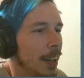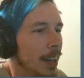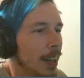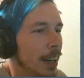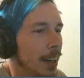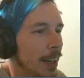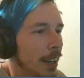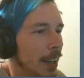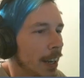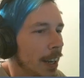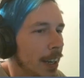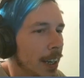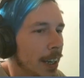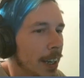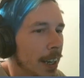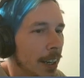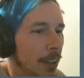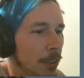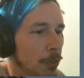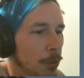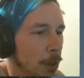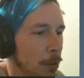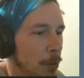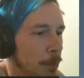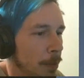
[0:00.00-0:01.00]
Alright, hey
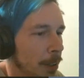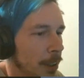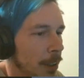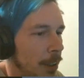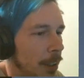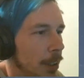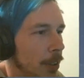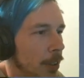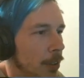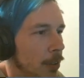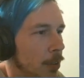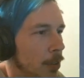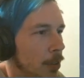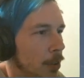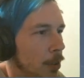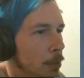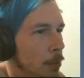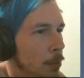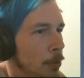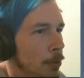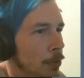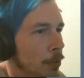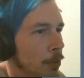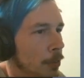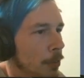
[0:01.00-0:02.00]
guys, welcome back to Eco
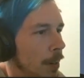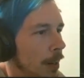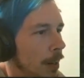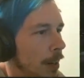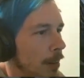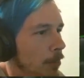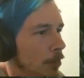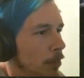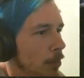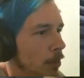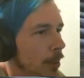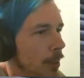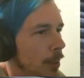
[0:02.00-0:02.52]
Global Survival.